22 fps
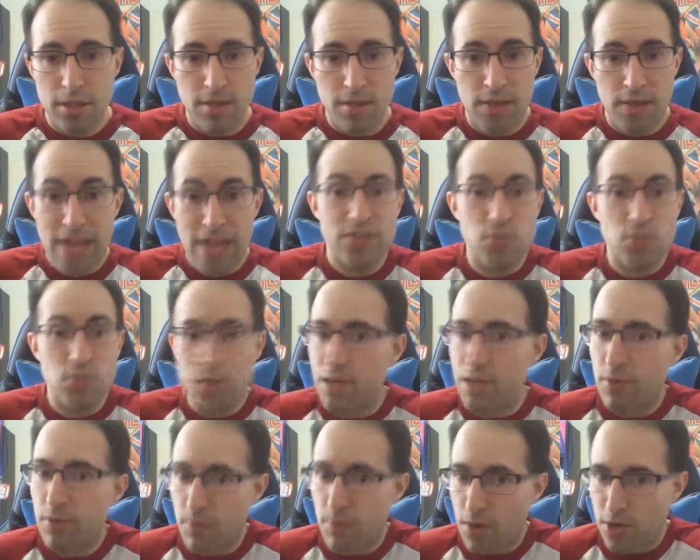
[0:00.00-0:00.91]
That's when
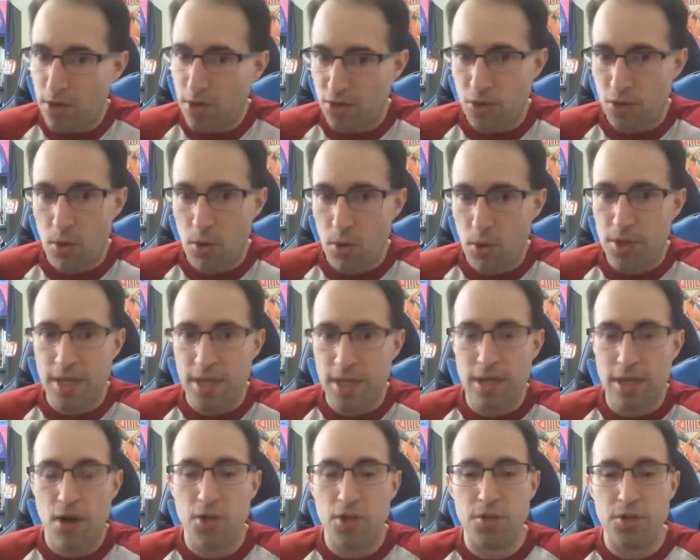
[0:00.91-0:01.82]
they would want to show all
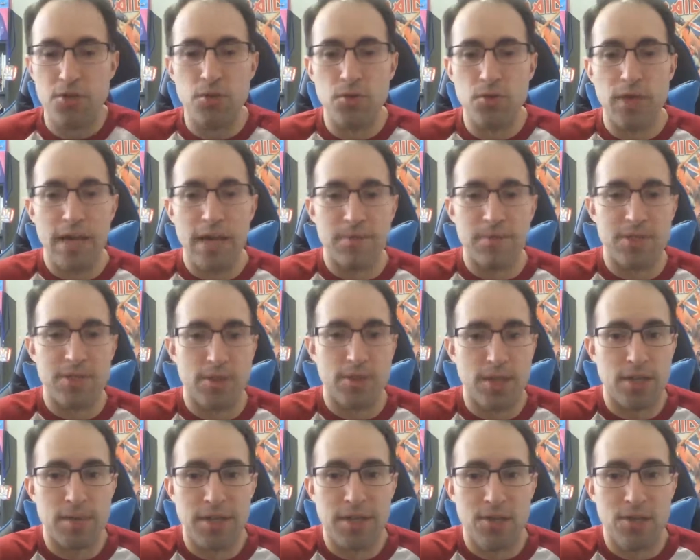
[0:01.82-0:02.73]
the new games that are
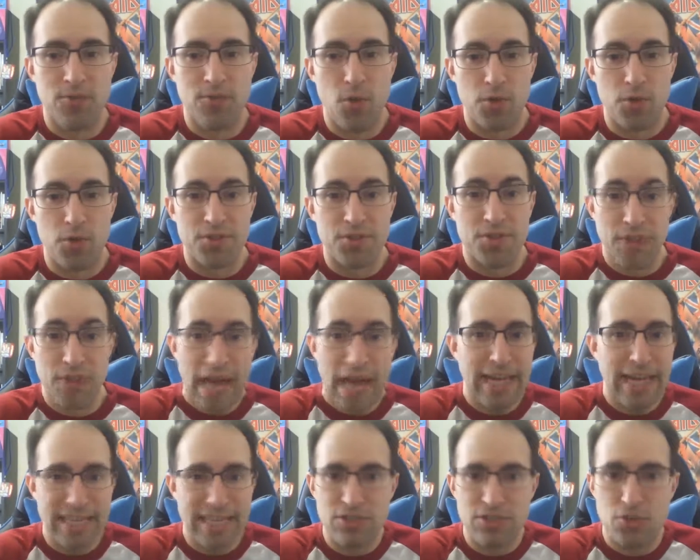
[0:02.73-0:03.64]
coming out forward. So
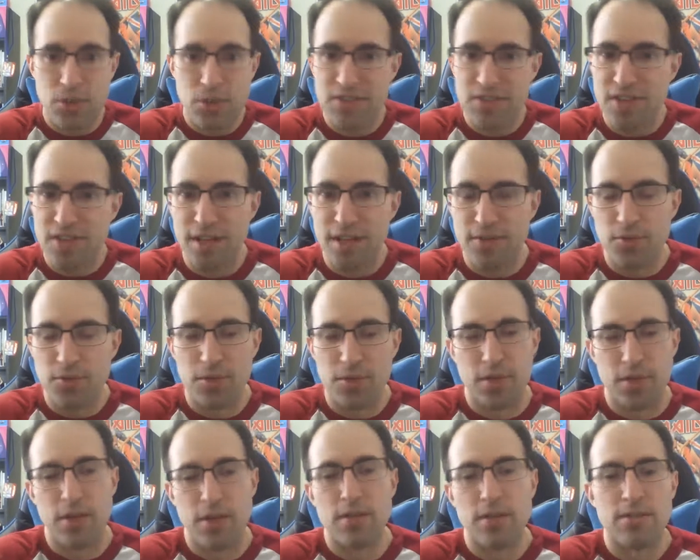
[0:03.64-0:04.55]
that gets you excited for the
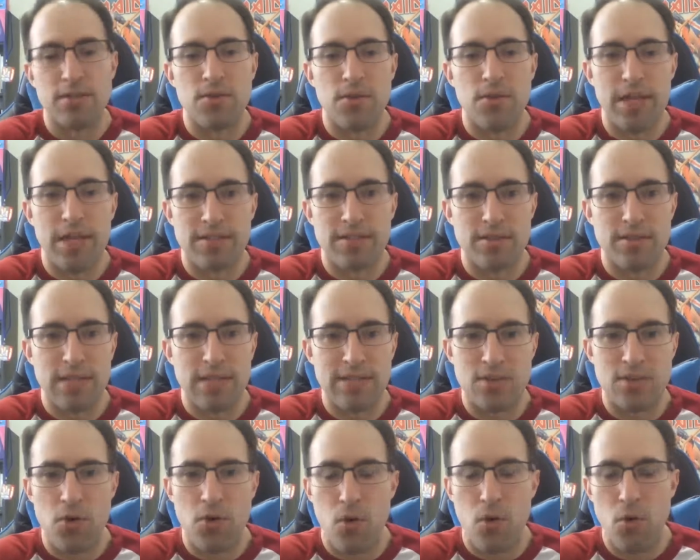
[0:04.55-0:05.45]
console.
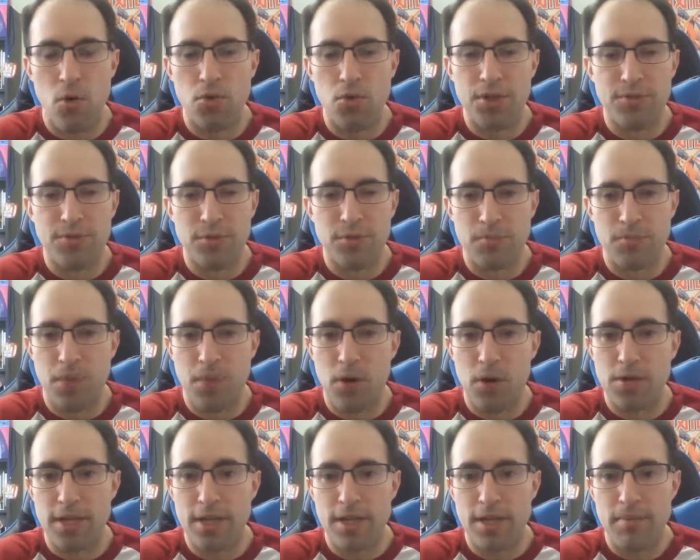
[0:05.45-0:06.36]
That's a whole different
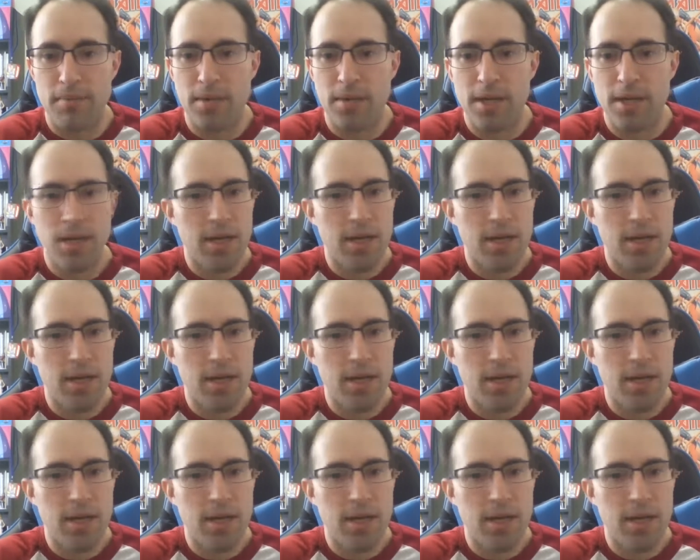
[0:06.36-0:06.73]
ball game.